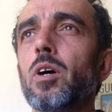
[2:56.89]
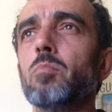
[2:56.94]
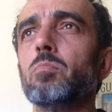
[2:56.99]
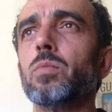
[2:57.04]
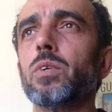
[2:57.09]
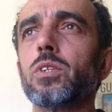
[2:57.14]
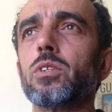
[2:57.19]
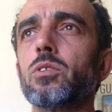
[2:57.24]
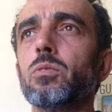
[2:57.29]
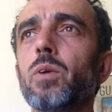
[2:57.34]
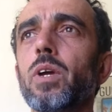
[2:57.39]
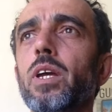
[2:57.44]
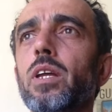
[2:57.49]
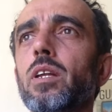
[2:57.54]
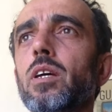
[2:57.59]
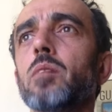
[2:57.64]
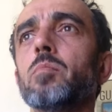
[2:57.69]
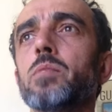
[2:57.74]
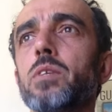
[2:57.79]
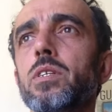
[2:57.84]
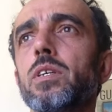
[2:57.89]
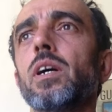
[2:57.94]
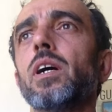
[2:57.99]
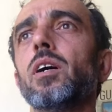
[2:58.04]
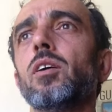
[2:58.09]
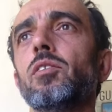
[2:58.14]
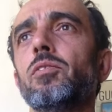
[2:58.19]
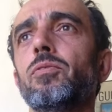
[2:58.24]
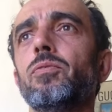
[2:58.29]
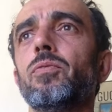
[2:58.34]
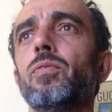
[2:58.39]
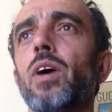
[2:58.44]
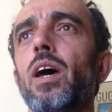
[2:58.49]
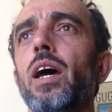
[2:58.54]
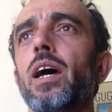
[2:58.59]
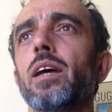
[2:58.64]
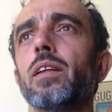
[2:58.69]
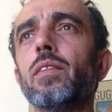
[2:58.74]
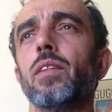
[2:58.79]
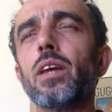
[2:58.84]
between himself
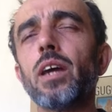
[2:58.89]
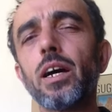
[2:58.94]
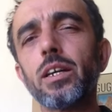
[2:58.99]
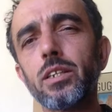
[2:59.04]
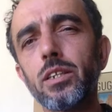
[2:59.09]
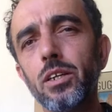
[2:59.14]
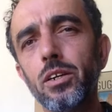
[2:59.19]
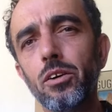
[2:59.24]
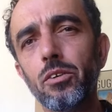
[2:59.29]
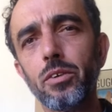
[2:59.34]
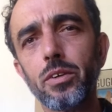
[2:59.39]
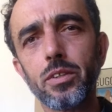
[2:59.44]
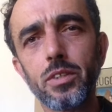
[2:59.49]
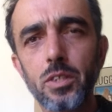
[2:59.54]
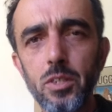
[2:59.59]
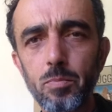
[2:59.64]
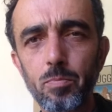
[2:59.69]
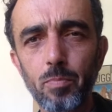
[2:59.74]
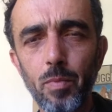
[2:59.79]
and the itinerant